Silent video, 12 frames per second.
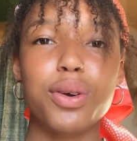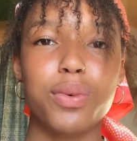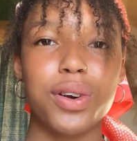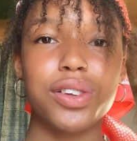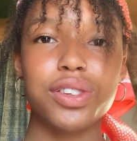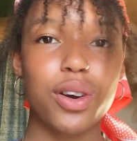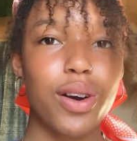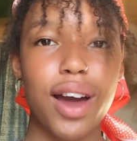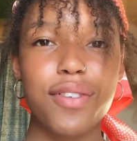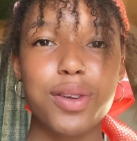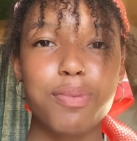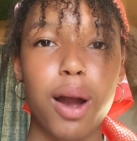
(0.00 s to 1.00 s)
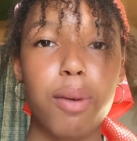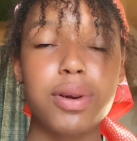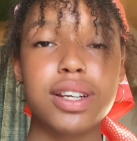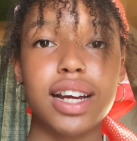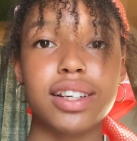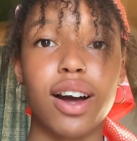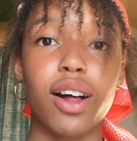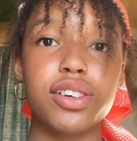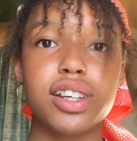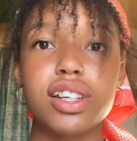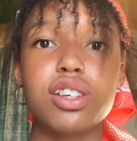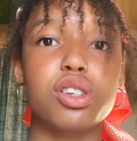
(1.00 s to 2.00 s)
of the world don't have the proper
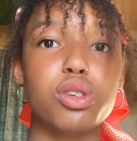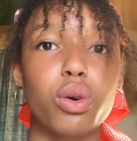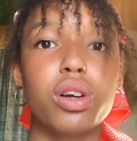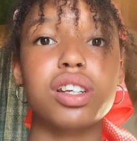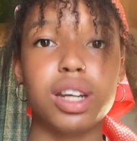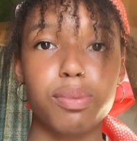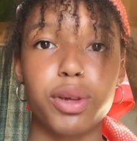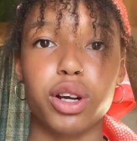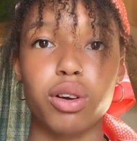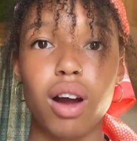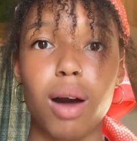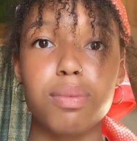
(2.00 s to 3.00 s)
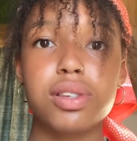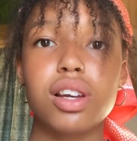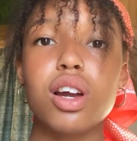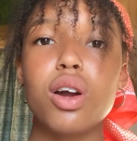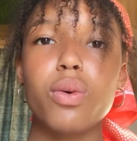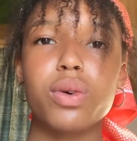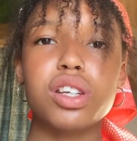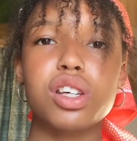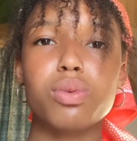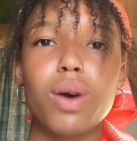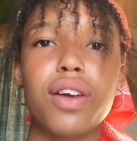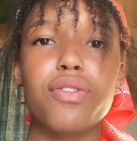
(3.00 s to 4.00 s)
technology to store and ship their crops,
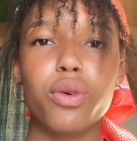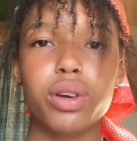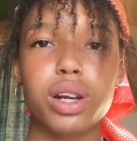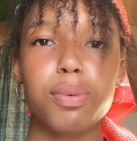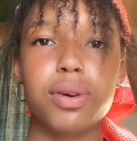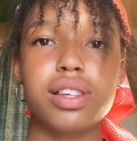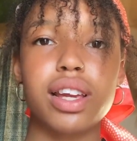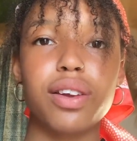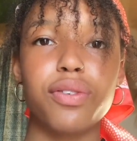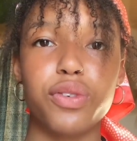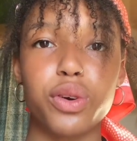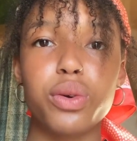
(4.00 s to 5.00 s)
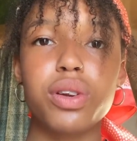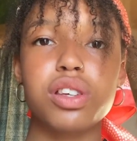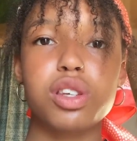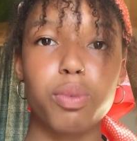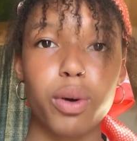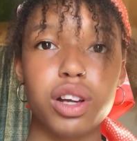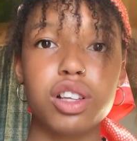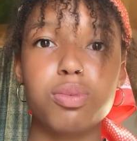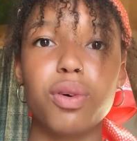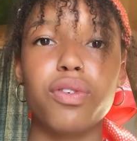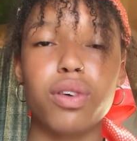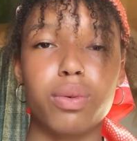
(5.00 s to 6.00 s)
which is why 40% of food
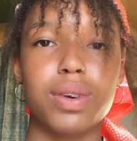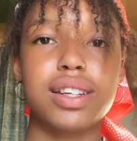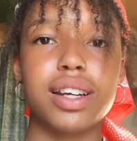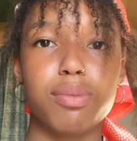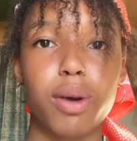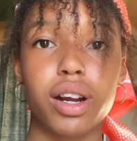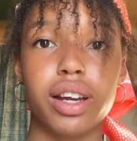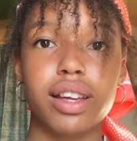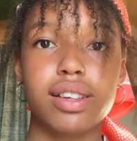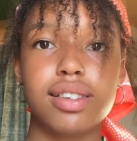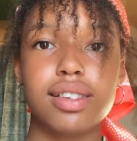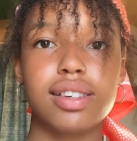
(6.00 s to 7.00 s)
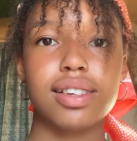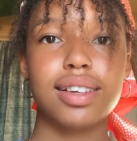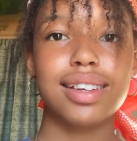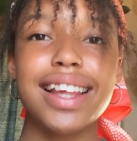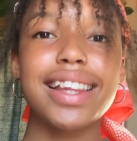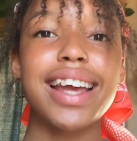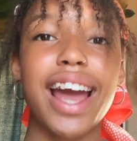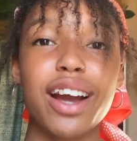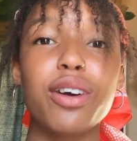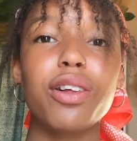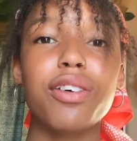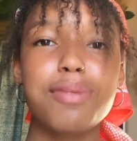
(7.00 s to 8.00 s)
spoils before reaching markets. The
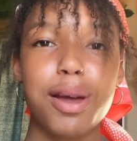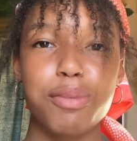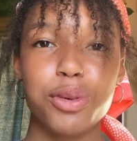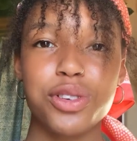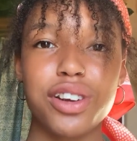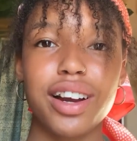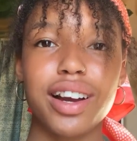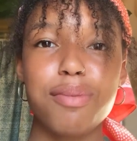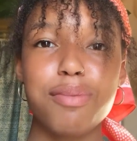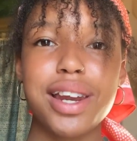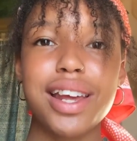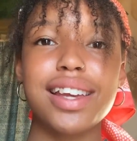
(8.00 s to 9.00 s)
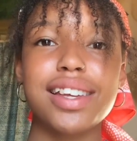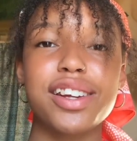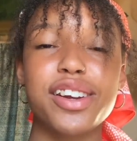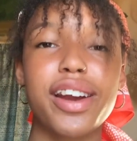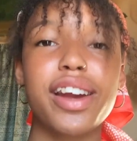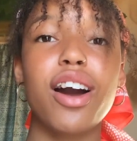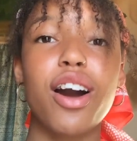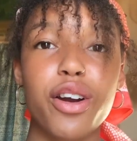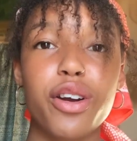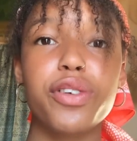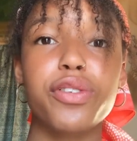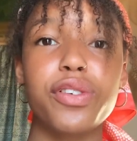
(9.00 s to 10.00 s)
end goal of my moonshot company is to create a
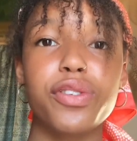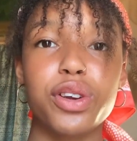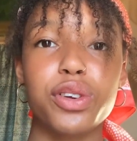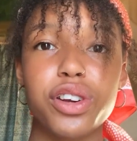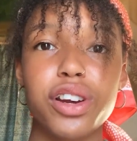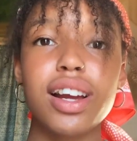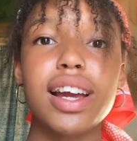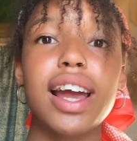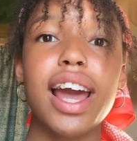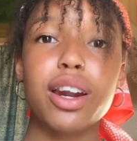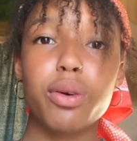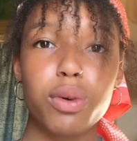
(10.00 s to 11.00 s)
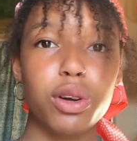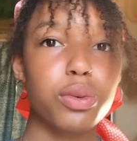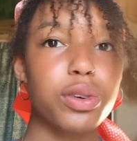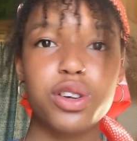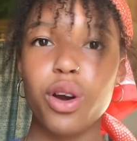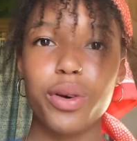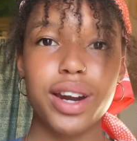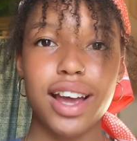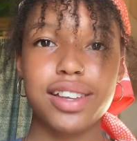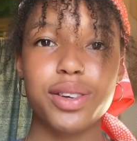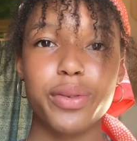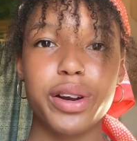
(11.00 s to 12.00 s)
hunger-free future and a world where no one
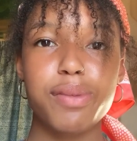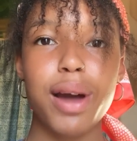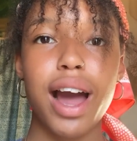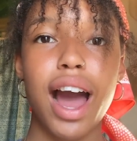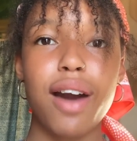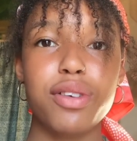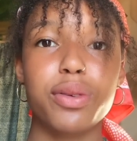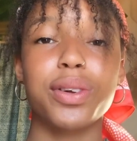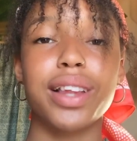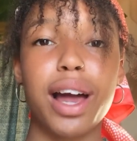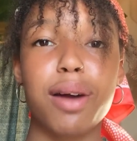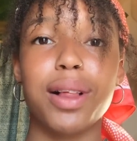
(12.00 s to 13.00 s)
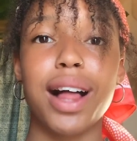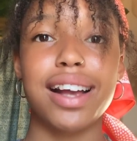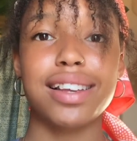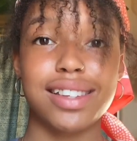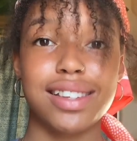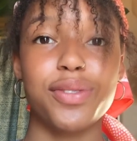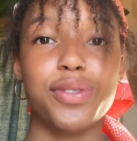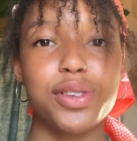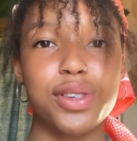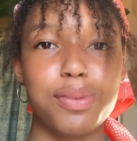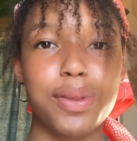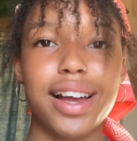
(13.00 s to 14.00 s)
has to worry about having reliable access to
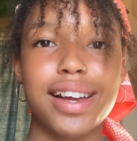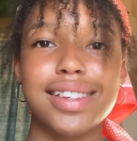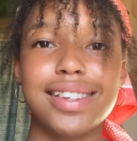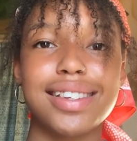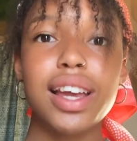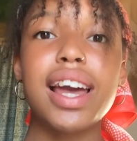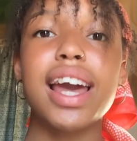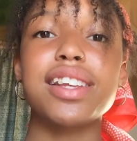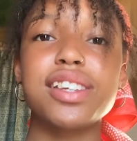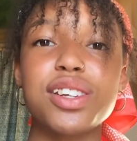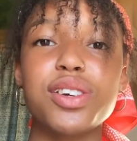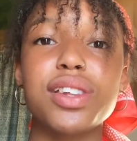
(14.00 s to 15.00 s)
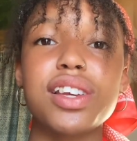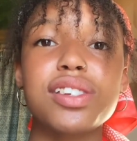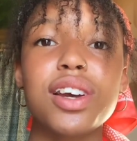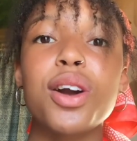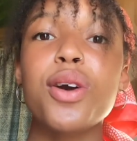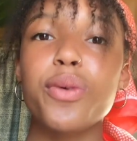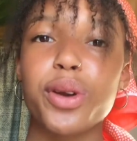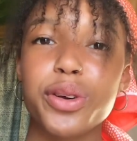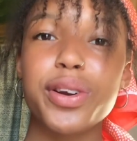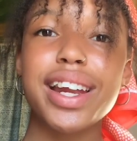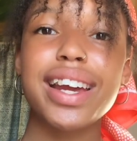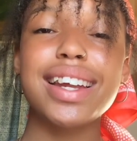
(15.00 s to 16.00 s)
food supplies. And to do this,
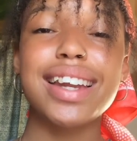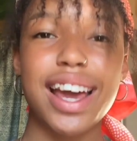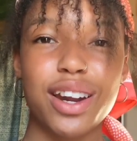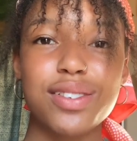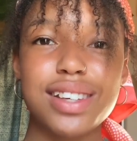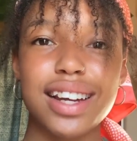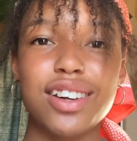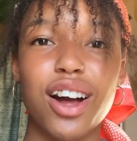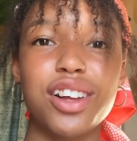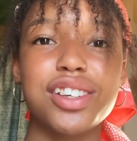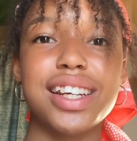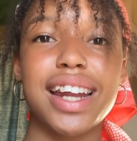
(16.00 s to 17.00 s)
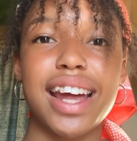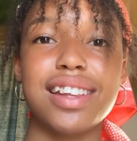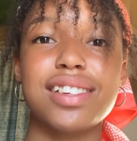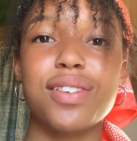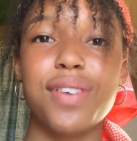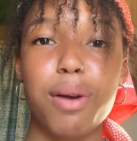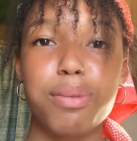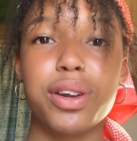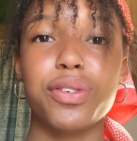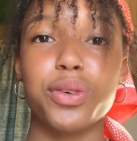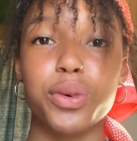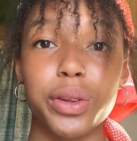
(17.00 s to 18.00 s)
we're creating a nanotechnology enhanced
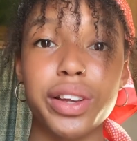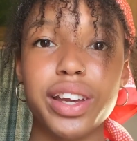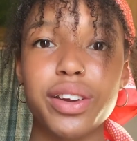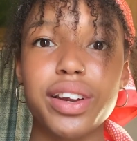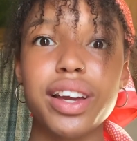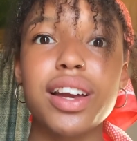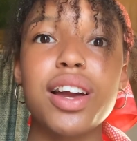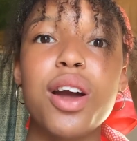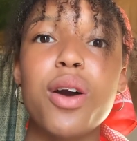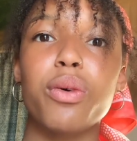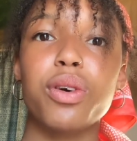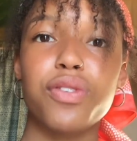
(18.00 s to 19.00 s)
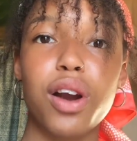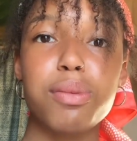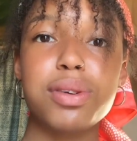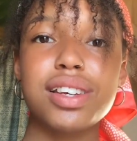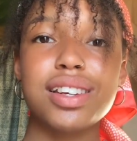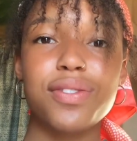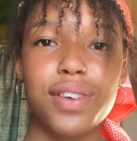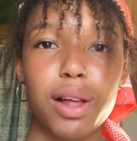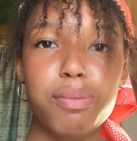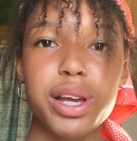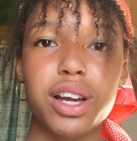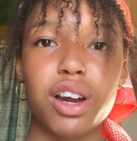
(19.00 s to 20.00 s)
evaporative cooling unit where farmers in
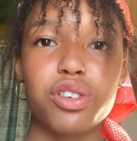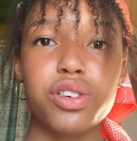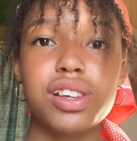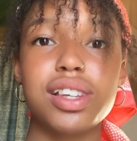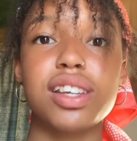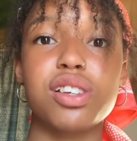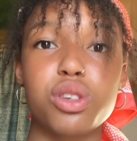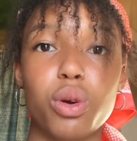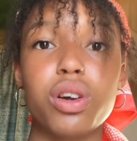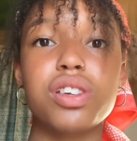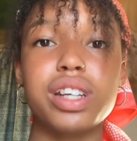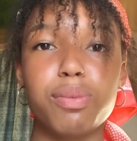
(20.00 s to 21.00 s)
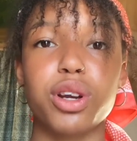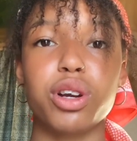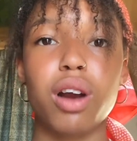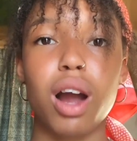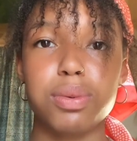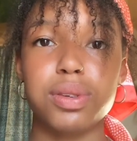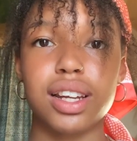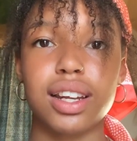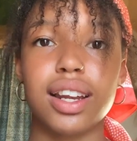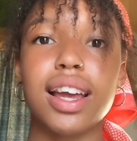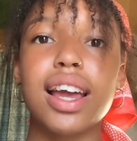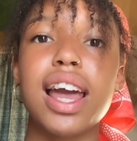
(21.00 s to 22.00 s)
developing countries can store and ship their
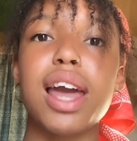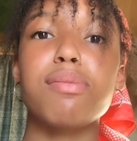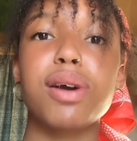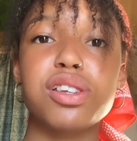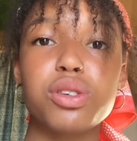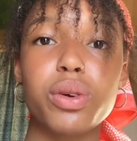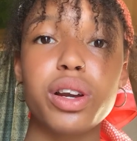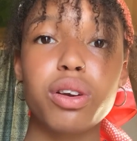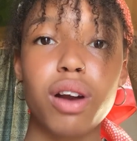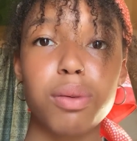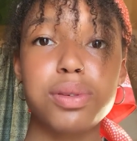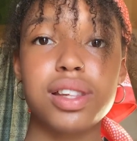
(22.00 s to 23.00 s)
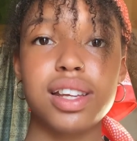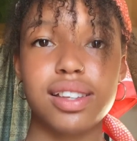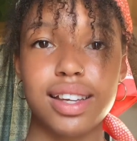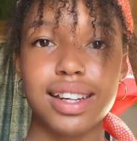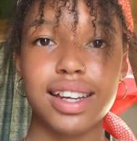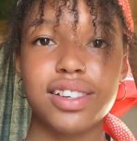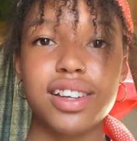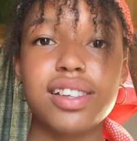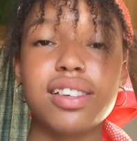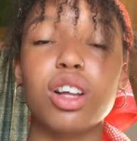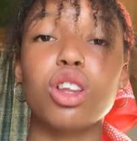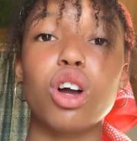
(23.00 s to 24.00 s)
crops in. And by storing crops in these
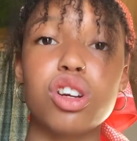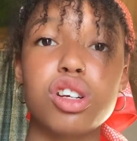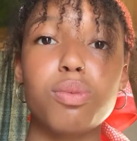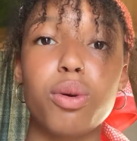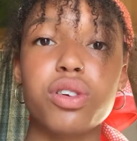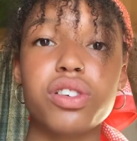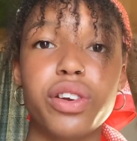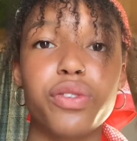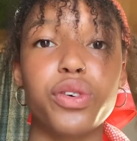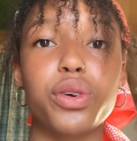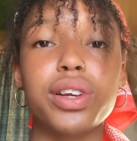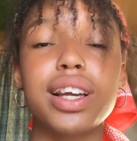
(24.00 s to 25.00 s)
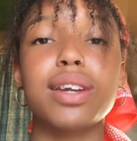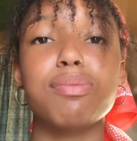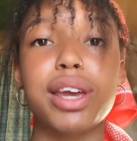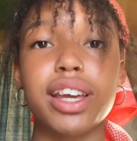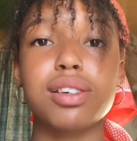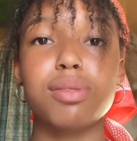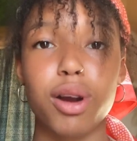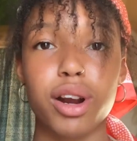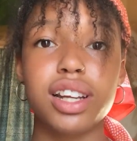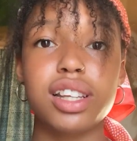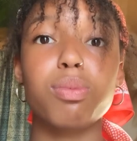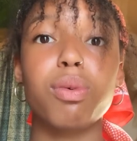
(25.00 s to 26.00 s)
conditions, a larger portion of food can make it
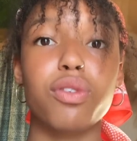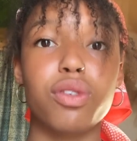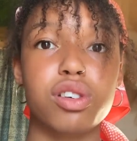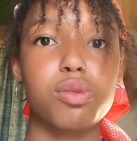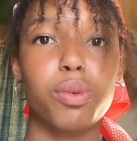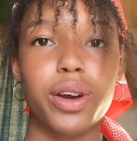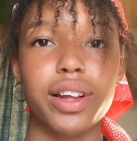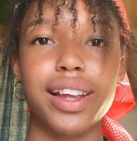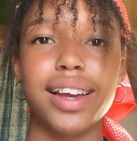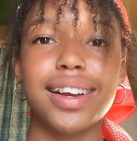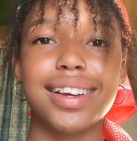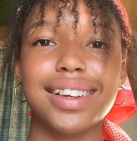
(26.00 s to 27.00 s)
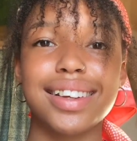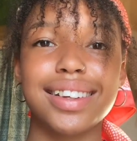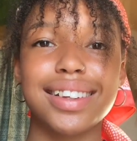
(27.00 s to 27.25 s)
to markets before spoiling.